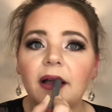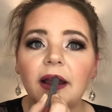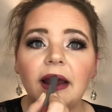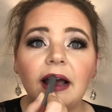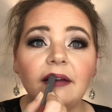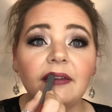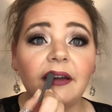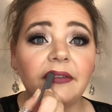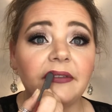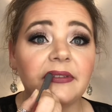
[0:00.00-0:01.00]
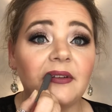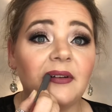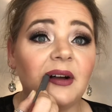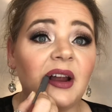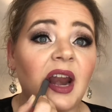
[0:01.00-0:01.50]
And I have had this
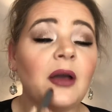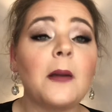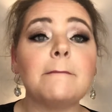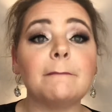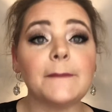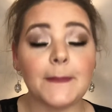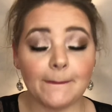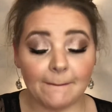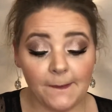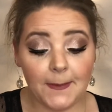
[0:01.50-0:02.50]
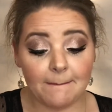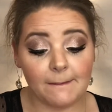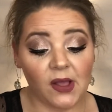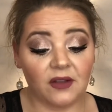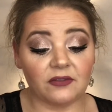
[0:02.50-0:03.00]
on
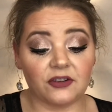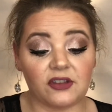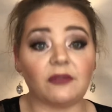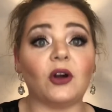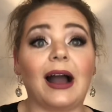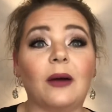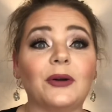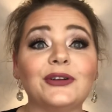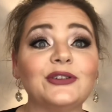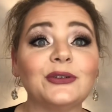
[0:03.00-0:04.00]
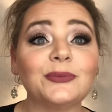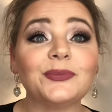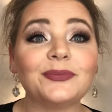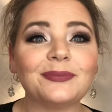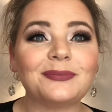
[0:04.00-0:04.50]
for several hours.
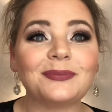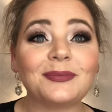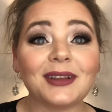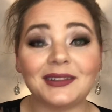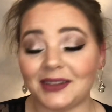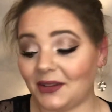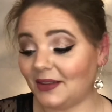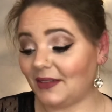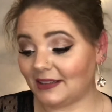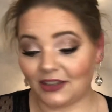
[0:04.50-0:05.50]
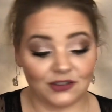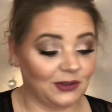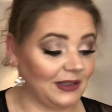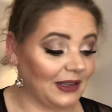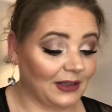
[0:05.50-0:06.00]
So if that tells you
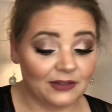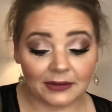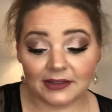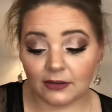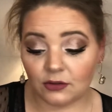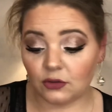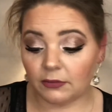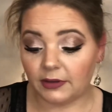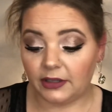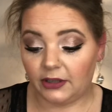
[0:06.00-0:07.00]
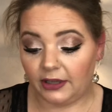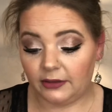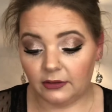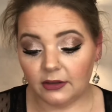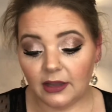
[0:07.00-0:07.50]
anything. So it's a really
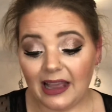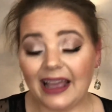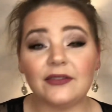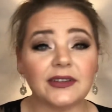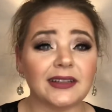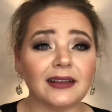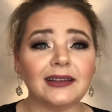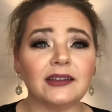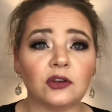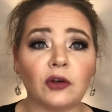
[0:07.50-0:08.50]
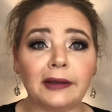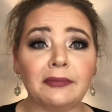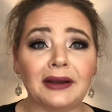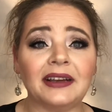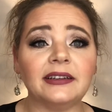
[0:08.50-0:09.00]
good. And Vasanti is a great
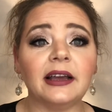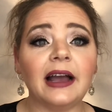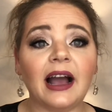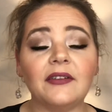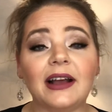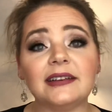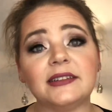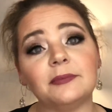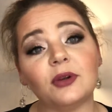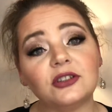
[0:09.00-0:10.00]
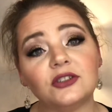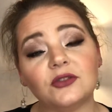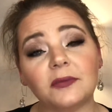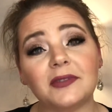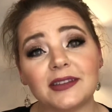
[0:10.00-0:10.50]
brand. I've had some brushes
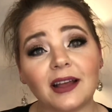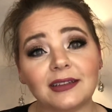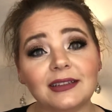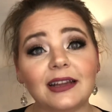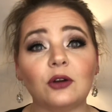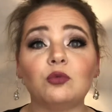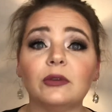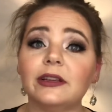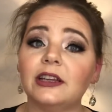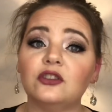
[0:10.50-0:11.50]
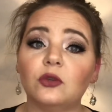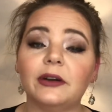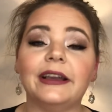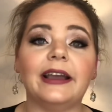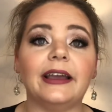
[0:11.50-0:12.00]
from Vasanti that I really
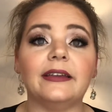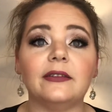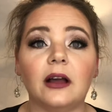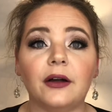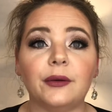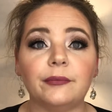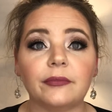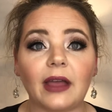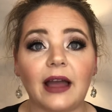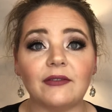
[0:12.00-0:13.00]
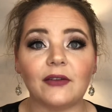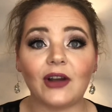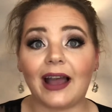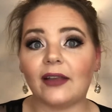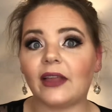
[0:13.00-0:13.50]
enjoy, and I have never
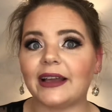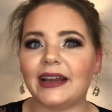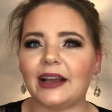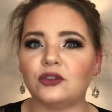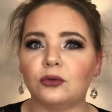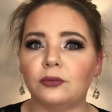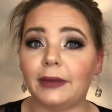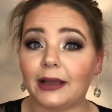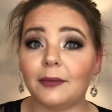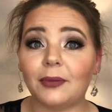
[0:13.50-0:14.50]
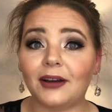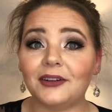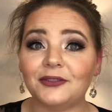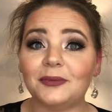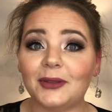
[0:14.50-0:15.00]
had like an actual makeup
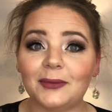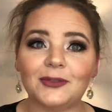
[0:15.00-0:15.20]
product from them.